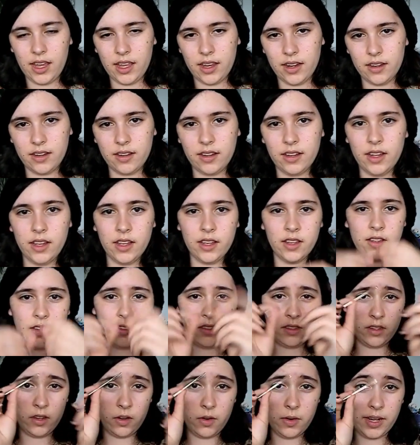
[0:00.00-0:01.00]
and
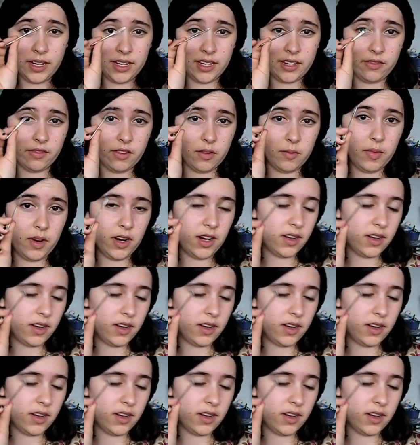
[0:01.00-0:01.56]
sewing different